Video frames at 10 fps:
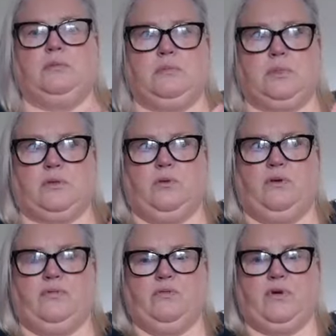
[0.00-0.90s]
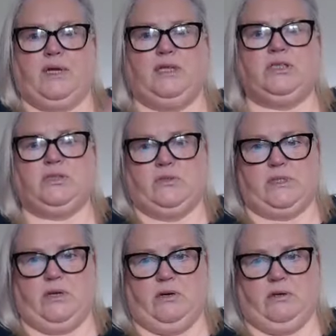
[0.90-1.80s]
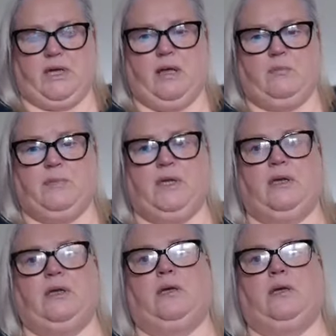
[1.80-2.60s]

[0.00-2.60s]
so if you've got issues here, it can be,